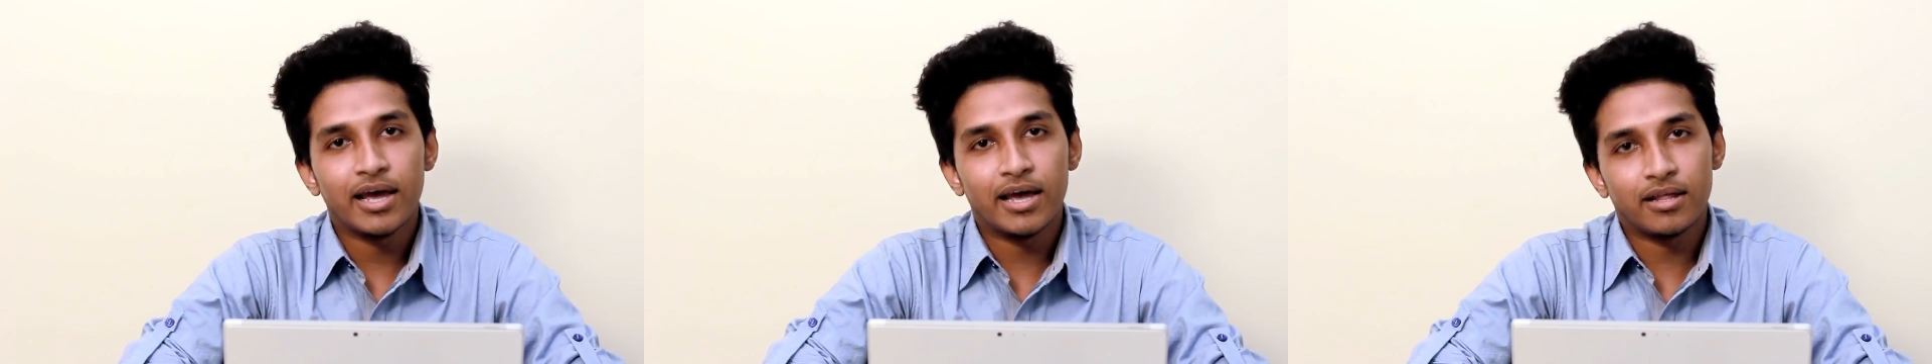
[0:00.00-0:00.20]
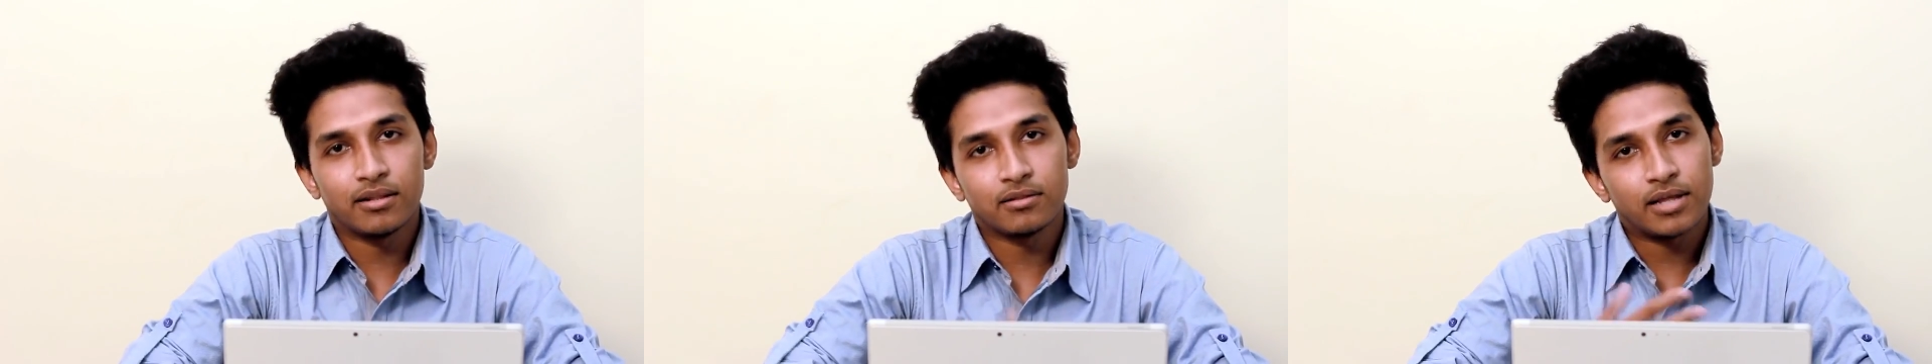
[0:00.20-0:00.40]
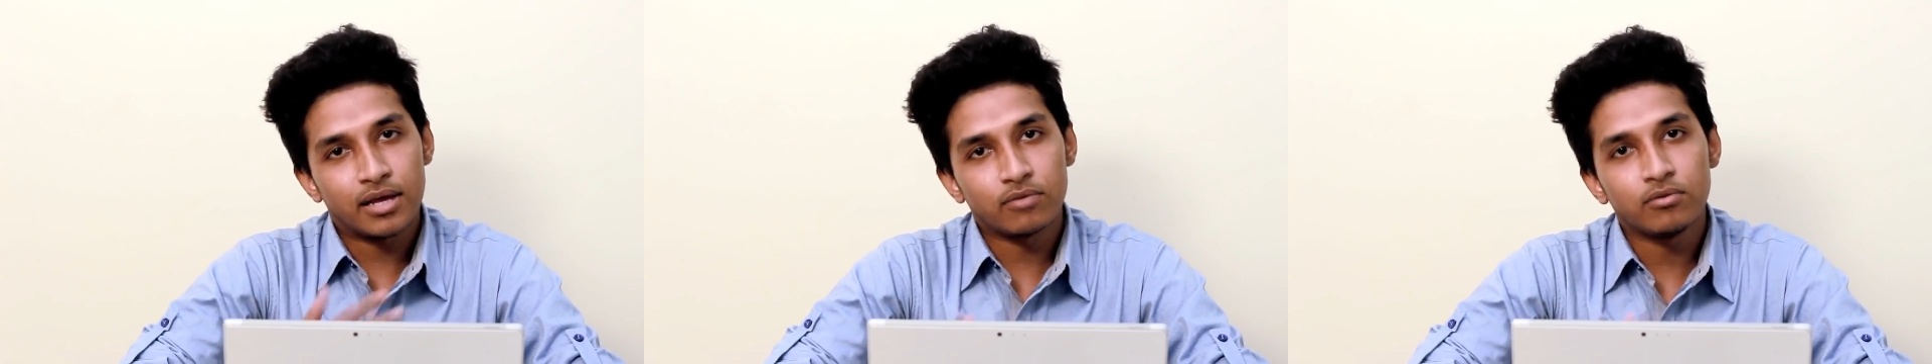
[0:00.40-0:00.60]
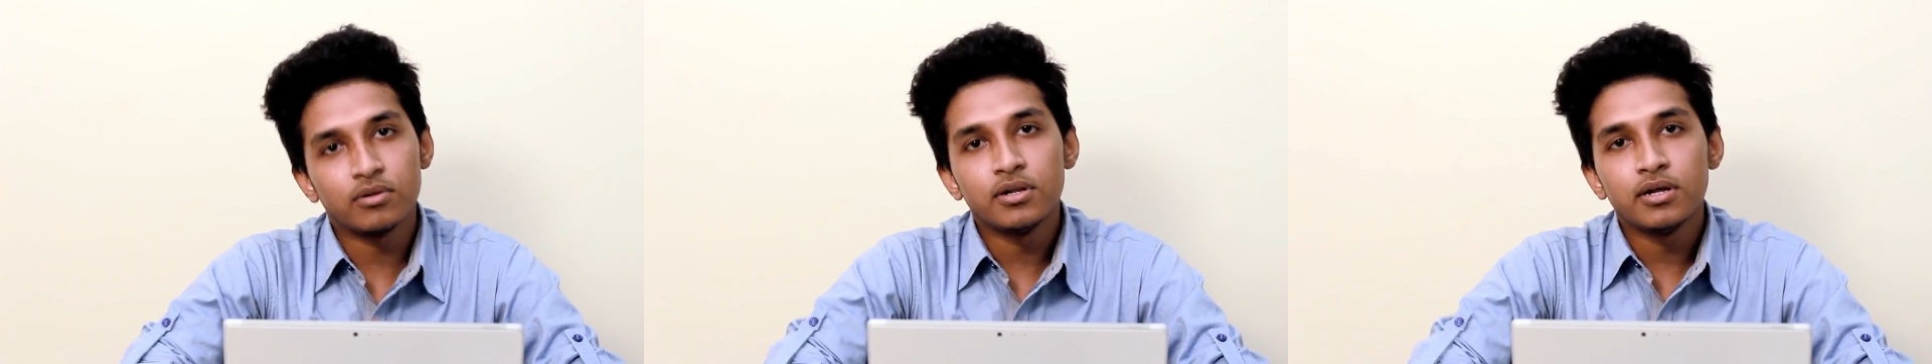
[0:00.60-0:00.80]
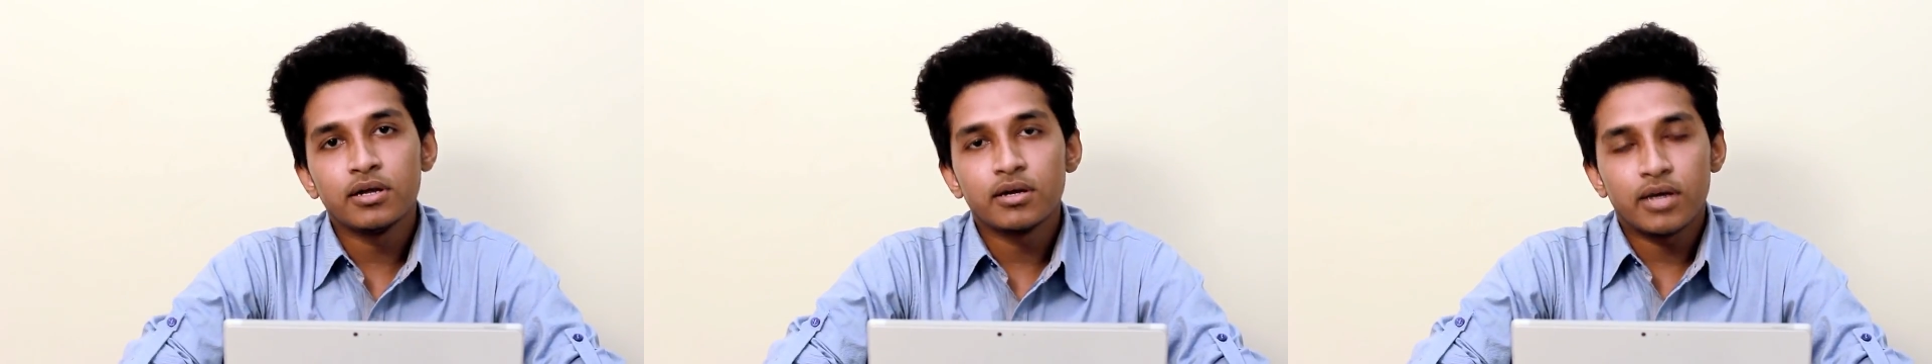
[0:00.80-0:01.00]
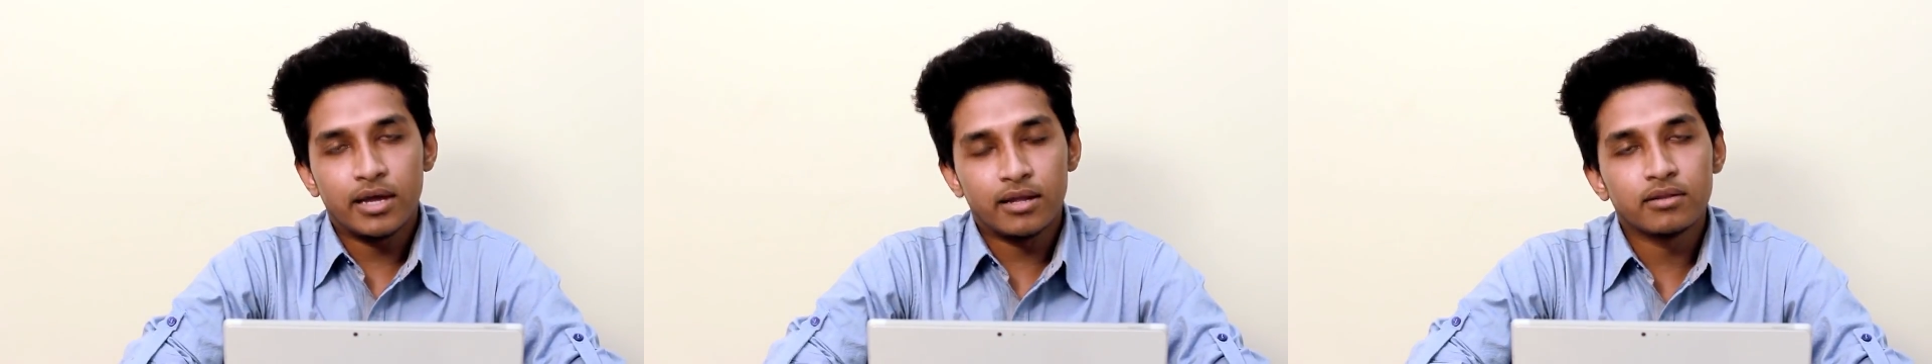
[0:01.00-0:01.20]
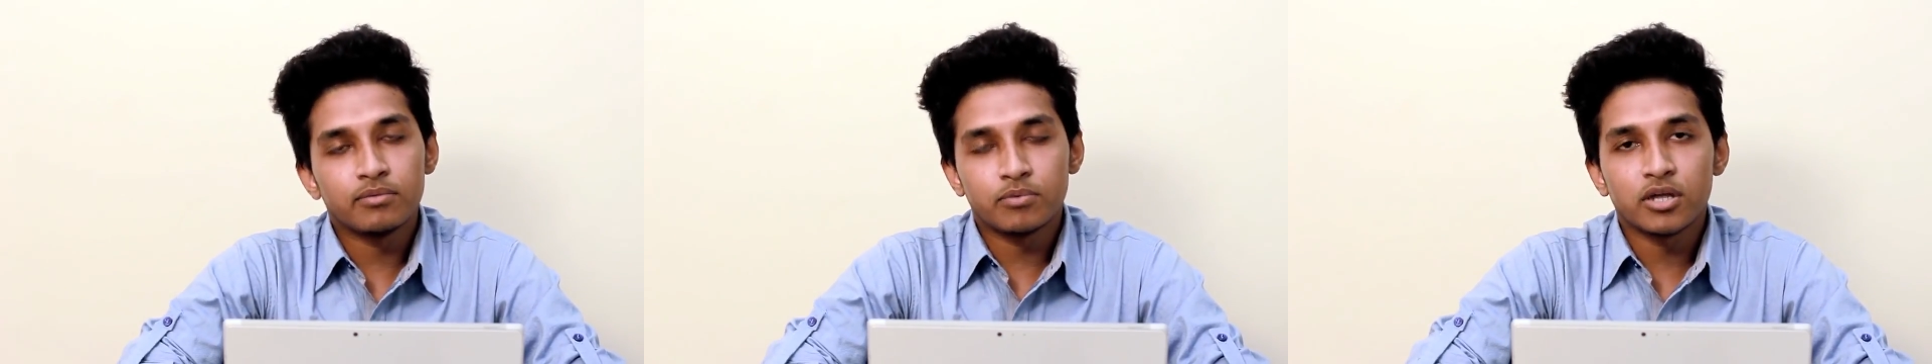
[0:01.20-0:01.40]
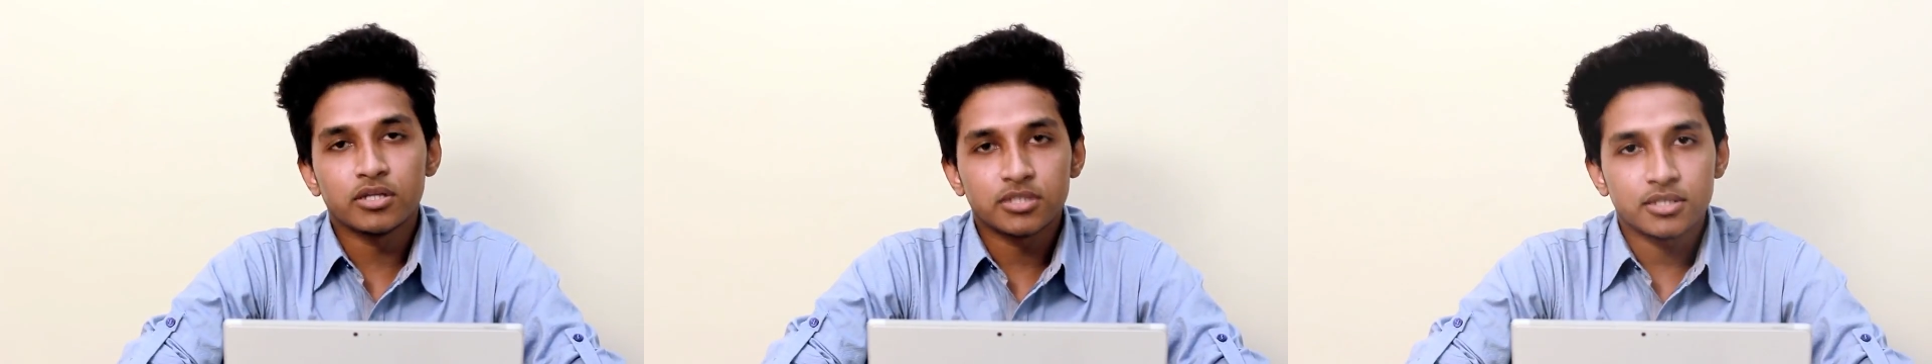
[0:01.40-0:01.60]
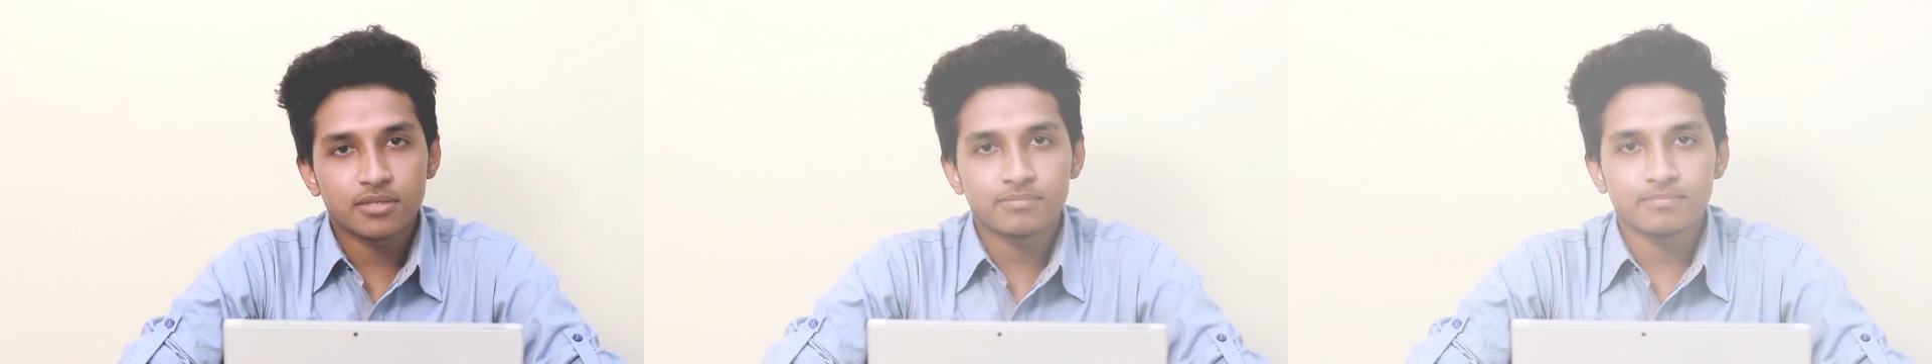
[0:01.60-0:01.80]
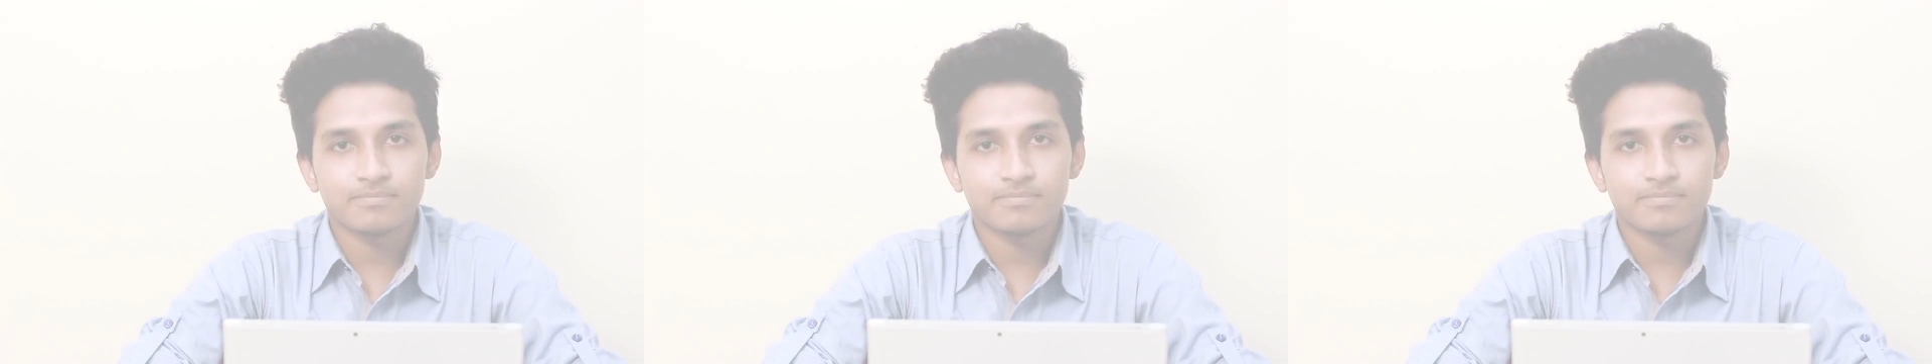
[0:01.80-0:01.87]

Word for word: and that will end the project.